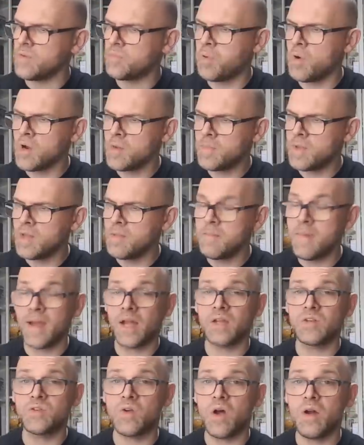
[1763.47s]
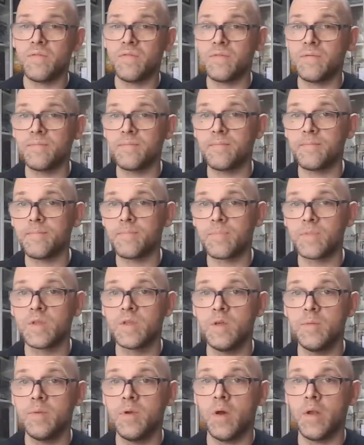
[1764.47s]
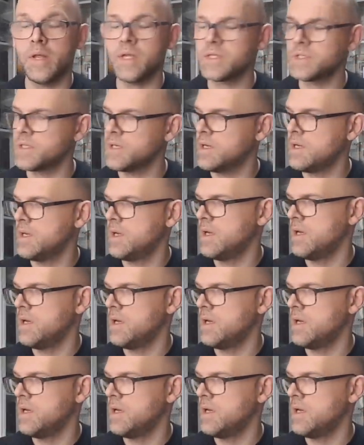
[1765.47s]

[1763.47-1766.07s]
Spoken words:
It'd probably be the Mega Drive, to be honest.